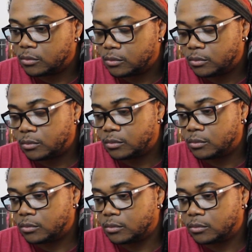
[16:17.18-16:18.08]

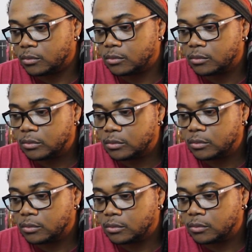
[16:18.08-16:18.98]

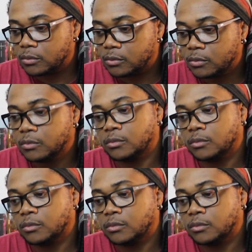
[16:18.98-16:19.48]
No words are spoken by the person on screen.